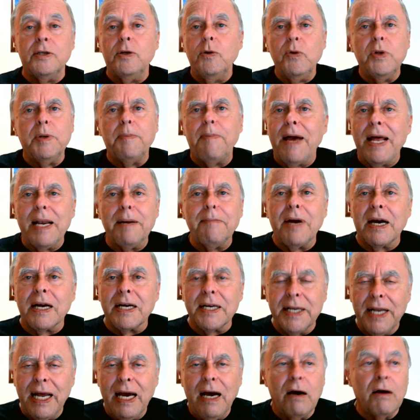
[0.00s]
knew the Panama
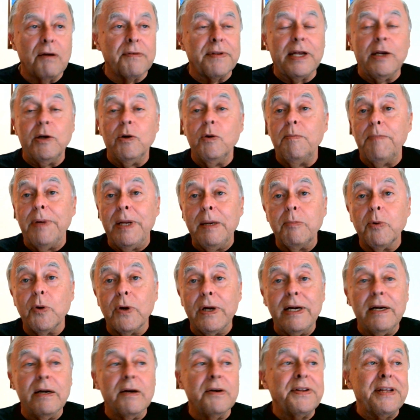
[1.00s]
Canal. They knew
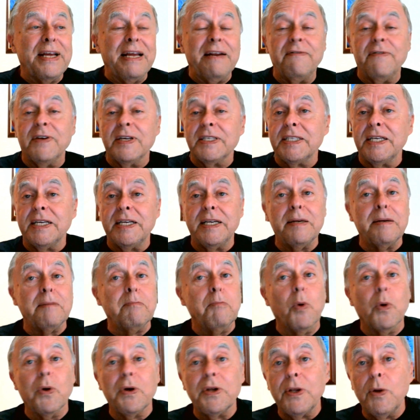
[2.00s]
people here. They visited
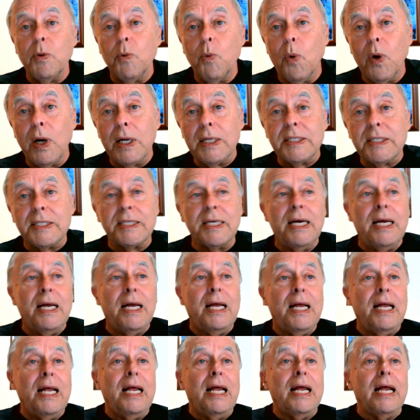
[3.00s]
it more than once.
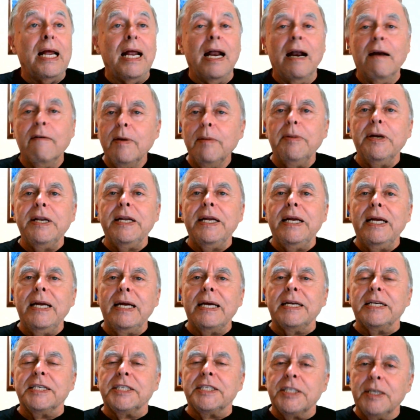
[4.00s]

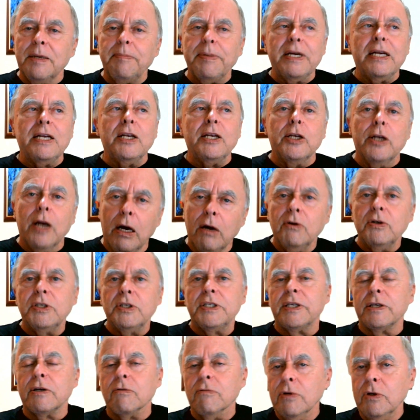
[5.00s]
Everybody in shipping
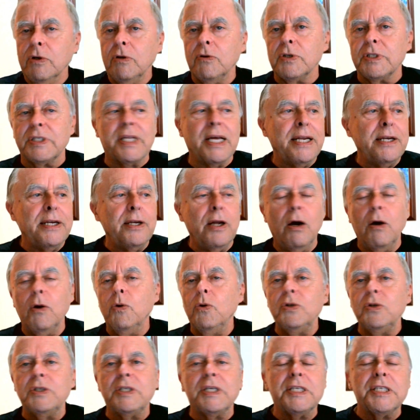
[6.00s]
knows their routes. They know
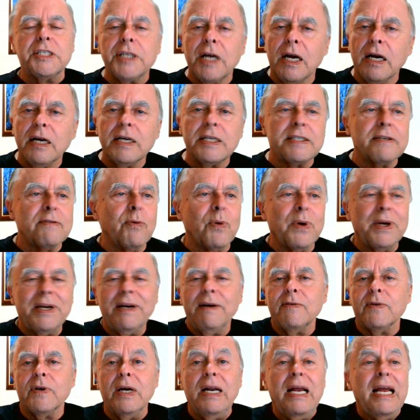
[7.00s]
who's in charge of
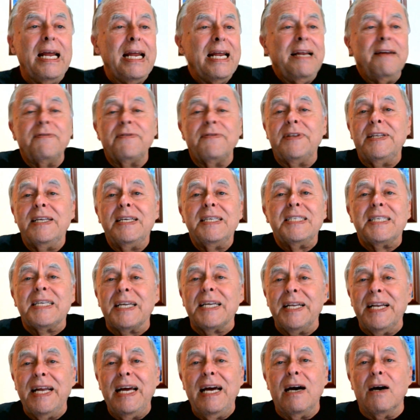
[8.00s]
whatever. If this
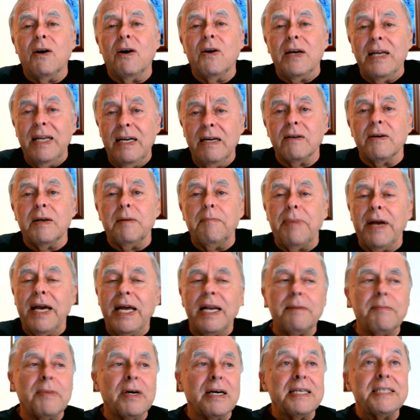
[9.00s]
canal here in
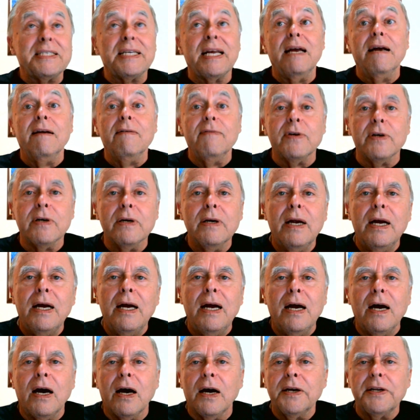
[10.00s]
Panama is ever
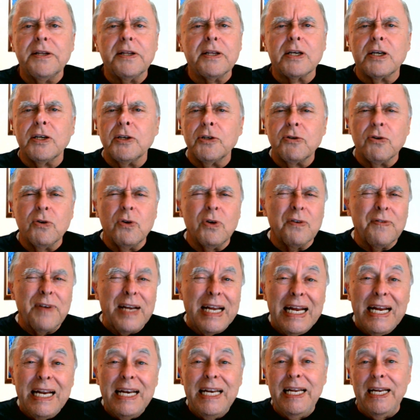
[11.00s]
under the control
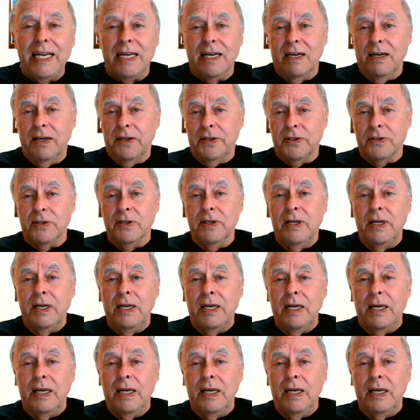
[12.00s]
of any other